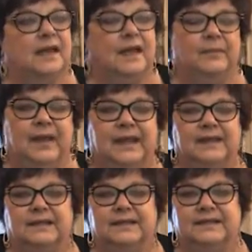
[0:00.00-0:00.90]

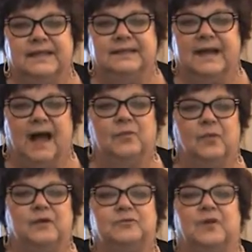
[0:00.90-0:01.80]
immediately said, Don,
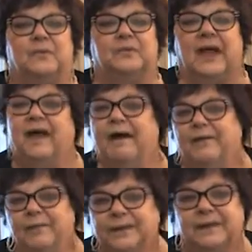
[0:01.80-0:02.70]
we're in trouble now,
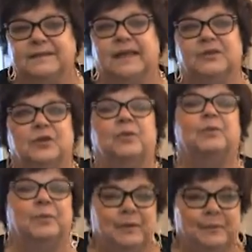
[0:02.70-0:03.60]
because I knew we
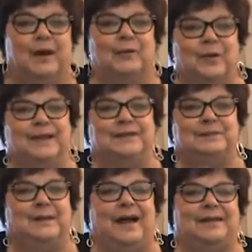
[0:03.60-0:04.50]
would be wanting to
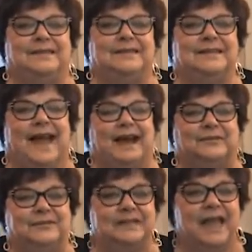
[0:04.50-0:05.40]
buy this
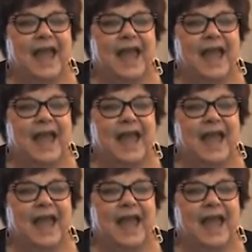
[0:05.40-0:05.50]
house.